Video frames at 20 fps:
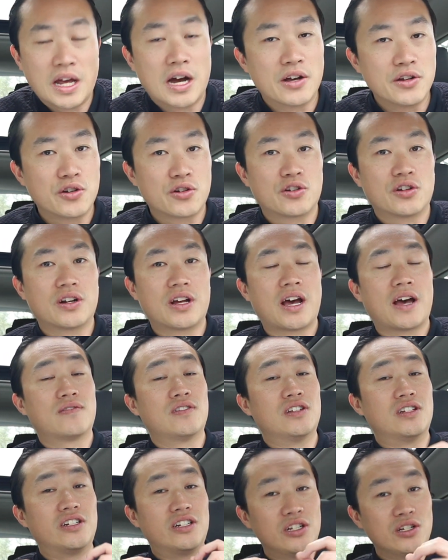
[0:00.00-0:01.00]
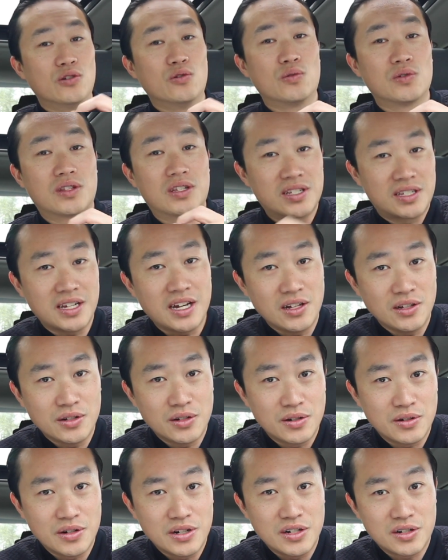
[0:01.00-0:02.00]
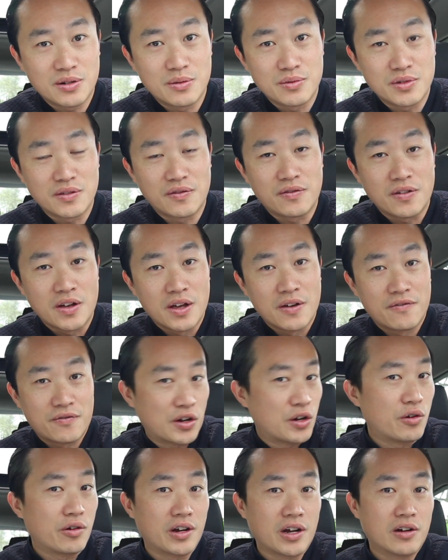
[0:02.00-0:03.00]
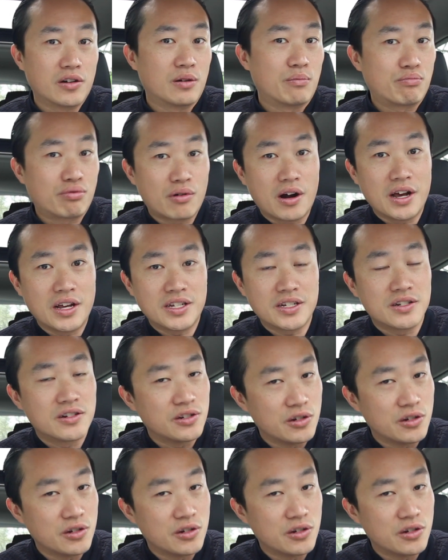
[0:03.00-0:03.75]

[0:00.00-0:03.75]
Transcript: Now, you're gonna have to deal with the seller and in terms of figuring out a price,